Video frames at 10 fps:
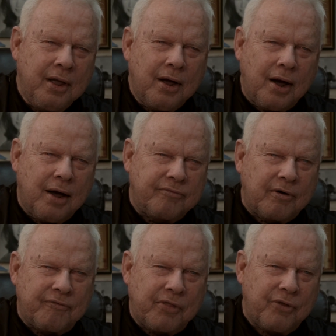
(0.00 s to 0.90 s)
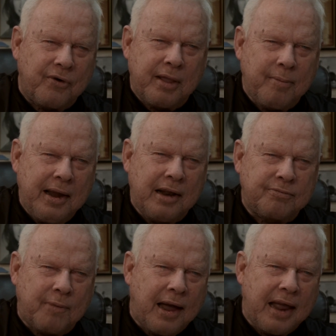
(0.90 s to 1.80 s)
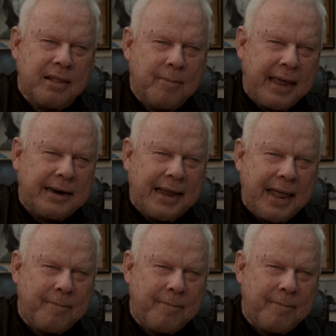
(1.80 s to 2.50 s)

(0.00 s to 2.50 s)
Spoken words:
hover for 30 minutes behind the Mandalay